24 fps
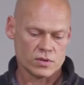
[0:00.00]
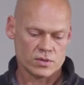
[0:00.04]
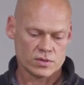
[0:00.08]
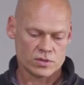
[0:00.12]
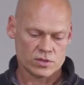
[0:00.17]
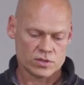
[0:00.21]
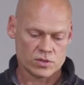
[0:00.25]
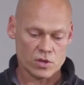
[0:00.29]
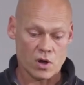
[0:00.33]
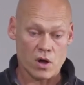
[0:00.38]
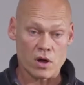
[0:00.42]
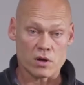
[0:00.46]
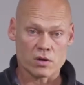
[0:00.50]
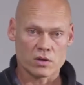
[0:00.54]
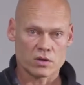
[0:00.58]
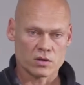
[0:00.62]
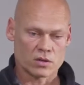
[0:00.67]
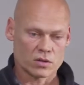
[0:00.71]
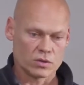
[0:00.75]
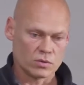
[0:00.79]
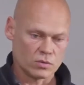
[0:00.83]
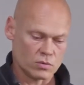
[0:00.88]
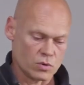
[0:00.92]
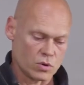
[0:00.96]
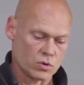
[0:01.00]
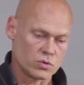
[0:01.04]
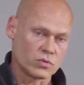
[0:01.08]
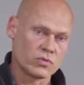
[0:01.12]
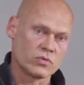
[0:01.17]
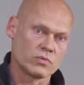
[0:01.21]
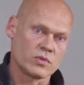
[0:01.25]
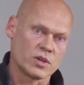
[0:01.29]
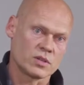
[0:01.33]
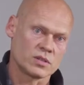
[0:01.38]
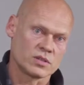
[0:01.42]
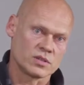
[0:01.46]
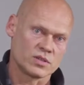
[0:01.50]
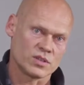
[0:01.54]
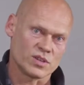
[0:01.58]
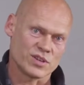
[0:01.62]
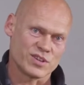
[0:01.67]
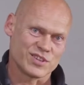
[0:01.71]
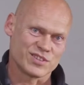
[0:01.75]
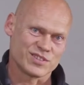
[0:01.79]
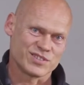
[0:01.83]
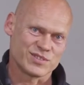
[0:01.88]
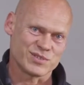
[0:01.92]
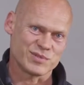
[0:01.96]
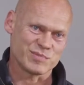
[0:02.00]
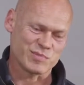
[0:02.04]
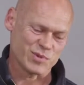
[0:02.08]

stock grown at Stone